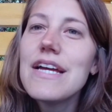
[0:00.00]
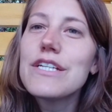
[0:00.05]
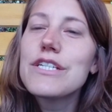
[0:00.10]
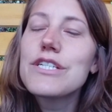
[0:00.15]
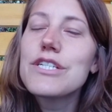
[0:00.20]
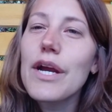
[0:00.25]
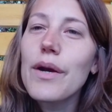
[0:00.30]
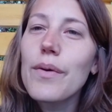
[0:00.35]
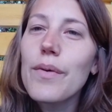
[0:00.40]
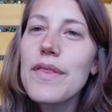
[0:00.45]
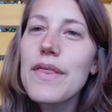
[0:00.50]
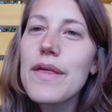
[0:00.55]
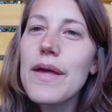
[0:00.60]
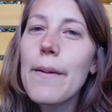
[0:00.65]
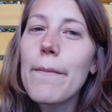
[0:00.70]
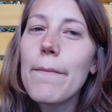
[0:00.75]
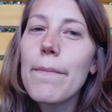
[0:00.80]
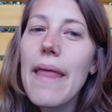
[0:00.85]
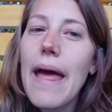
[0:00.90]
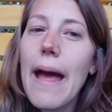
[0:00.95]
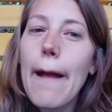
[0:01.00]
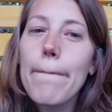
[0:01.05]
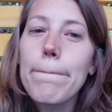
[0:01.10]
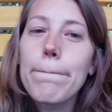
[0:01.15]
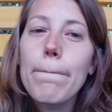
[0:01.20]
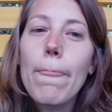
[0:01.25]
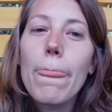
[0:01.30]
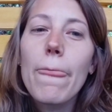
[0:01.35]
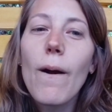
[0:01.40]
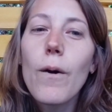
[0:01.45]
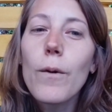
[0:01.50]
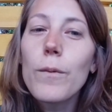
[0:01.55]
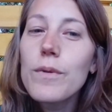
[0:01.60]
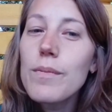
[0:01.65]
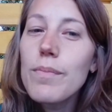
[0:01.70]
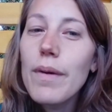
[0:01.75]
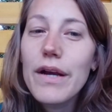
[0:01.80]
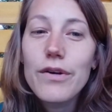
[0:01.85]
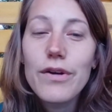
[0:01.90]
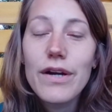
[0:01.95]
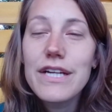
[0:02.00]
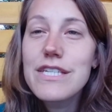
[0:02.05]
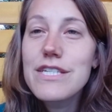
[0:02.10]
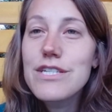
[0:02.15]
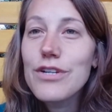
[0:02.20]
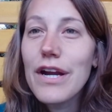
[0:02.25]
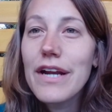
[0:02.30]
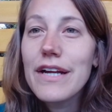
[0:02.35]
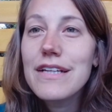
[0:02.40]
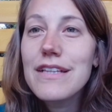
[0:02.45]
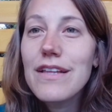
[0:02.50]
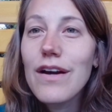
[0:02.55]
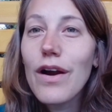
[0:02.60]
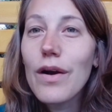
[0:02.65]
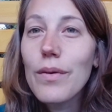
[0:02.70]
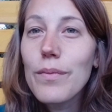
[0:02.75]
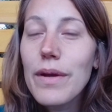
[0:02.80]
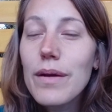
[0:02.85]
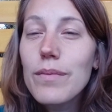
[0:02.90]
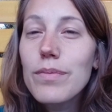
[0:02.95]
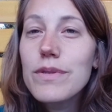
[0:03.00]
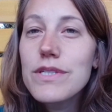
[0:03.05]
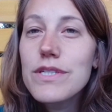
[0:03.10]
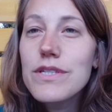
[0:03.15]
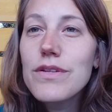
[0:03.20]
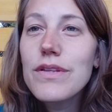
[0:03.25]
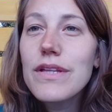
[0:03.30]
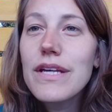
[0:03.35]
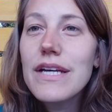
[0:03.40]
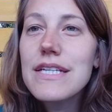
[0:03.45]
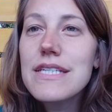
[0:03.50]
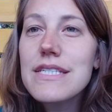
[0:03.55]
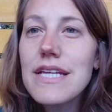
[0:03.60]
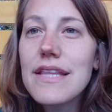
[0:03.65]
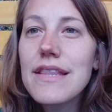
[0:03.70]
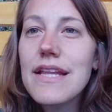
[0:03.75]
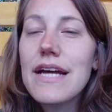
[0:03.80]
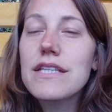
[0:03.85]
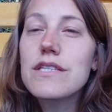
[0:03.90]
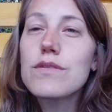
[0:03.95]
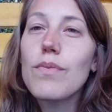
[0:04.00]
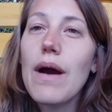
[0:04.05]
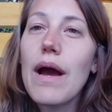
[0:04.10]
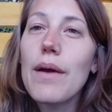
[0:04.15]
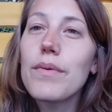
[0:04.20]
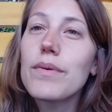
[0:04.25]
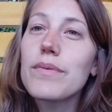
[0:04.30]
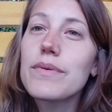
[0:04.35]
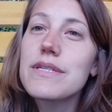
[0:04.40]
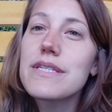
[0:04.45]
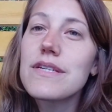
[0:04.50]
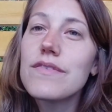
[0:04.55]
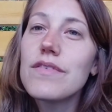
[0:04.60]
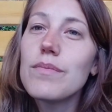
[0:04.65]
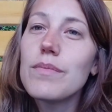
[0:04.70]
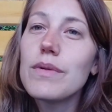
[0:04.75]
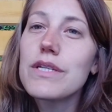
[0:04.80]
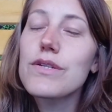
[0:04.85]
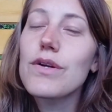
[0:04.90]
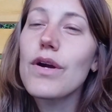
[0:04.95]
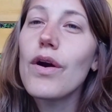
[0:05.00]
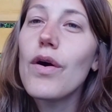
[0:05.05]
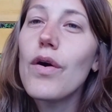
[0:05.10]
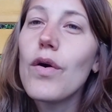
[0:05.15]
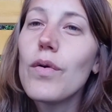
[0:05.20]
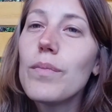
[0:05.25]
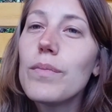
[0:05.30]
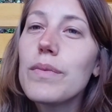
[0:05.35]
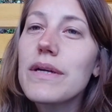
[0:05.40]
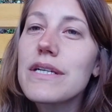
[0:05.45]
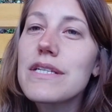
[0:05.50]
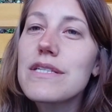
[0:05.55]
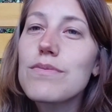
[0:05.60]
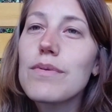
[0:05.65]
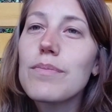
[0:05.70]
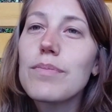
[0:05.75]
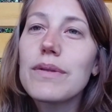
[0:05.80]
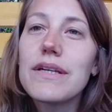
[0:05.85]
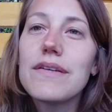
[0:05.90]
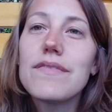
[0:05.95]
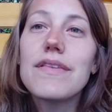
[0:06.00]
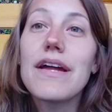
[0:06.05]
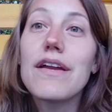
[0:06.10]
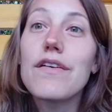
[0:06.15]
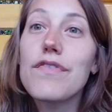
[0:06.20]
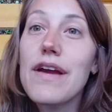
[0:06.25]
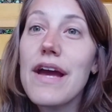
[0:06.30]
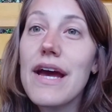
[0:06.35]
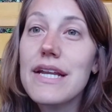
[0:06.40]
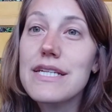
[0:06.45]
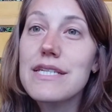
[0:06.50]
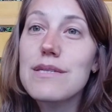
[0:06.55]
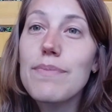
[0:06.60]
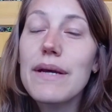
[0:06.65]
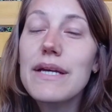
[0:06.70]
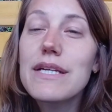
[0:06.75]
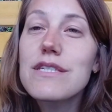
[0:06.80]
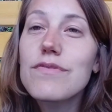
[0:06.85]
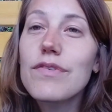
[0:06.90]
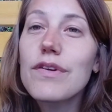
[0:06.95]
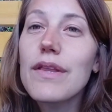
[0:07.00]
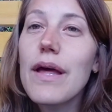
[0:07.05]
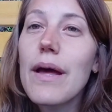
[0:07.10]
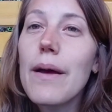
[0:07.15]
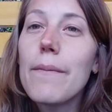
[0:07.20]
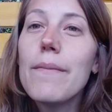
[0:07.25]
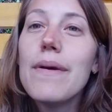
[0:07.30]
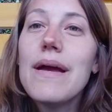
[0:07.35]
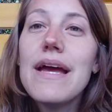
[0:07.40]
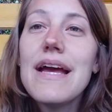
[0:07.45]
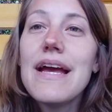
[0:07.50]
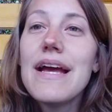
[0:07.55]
share with him that only by Christ's strength are we able to do this, and that's why we receive them into our home because we believe that if we had a space for them,